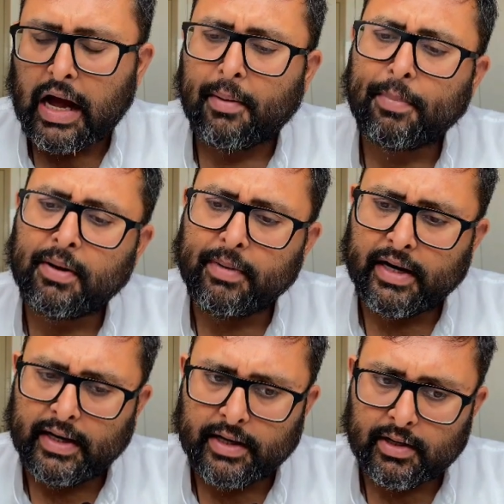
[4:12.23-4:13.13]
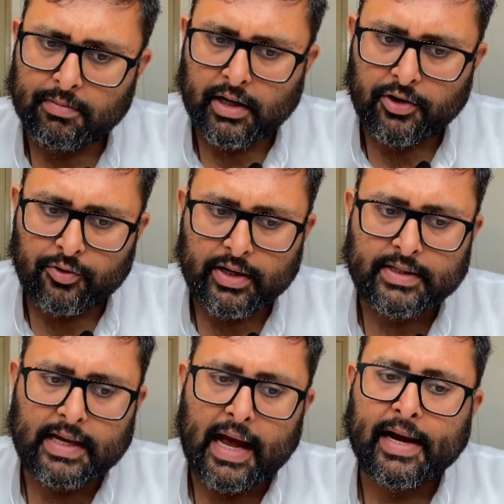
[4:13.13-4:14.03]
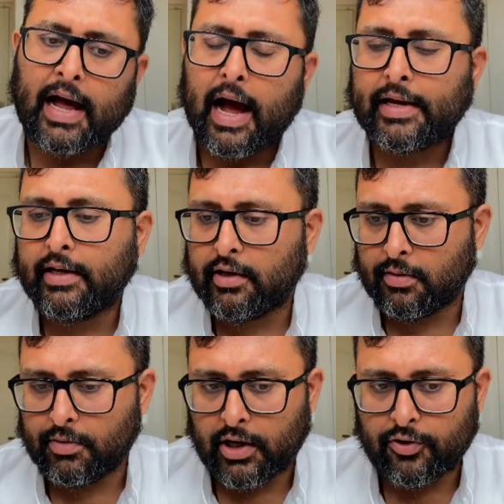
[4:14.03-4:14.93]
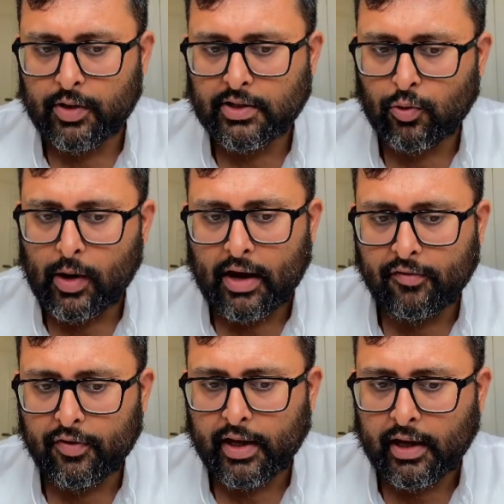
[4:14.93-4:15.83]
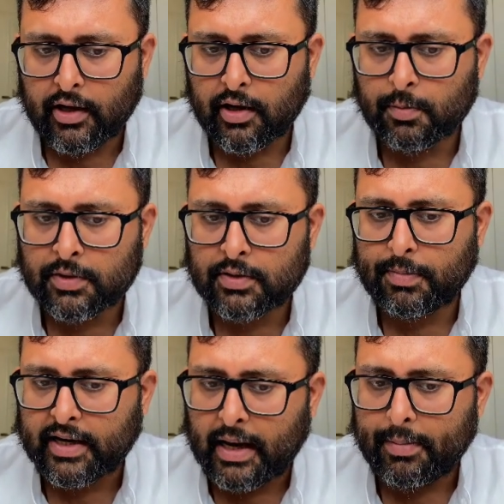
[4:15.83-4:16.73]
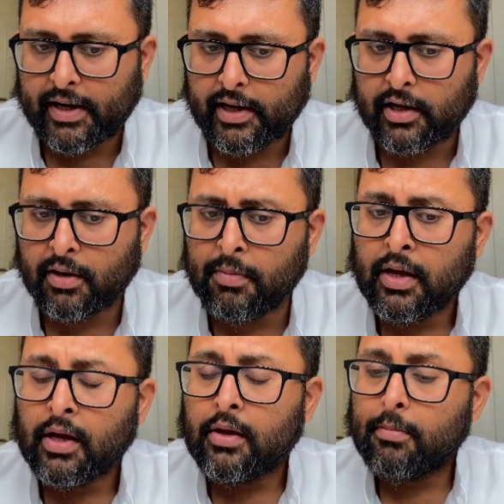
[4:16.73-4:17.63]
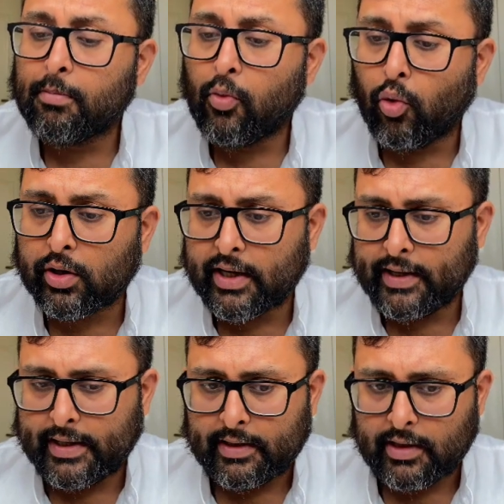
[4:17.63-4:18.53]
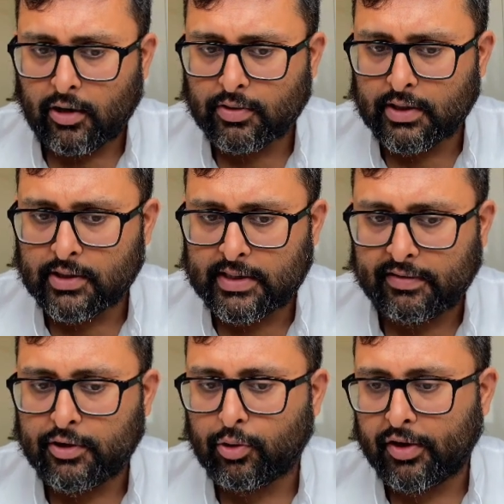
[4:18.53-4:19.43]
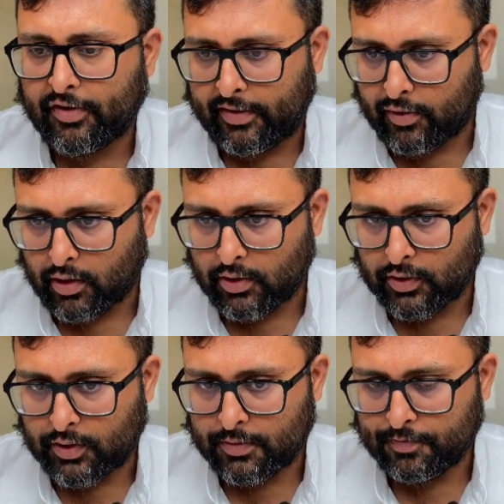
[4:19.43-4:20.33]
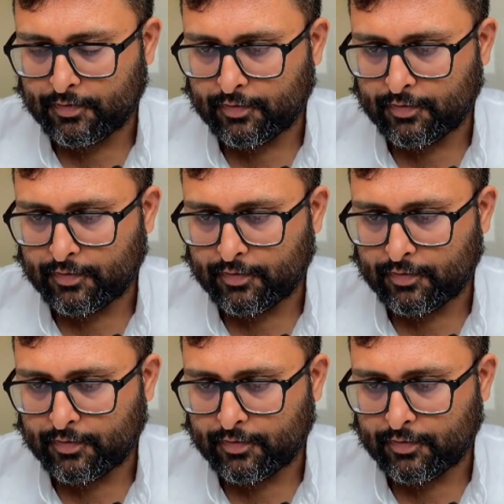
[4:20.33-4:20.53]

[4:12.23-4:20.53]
Upper middle income countries and high income countries who have incomes, per capita income, more than $10,725.